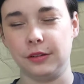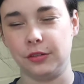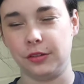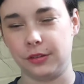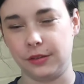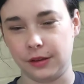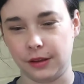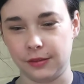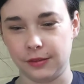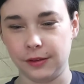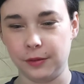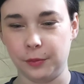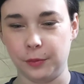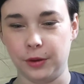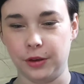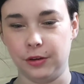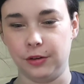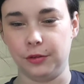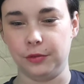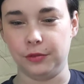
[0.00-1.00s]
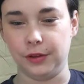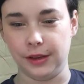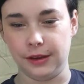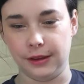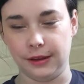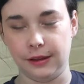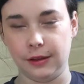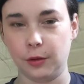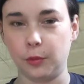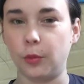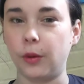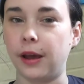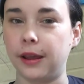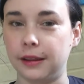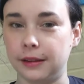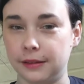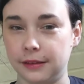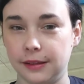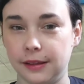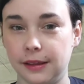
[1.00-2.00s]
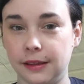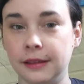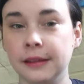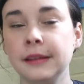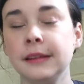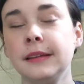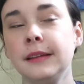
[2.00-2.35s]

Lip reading: just doesn't when you're reading it quietly.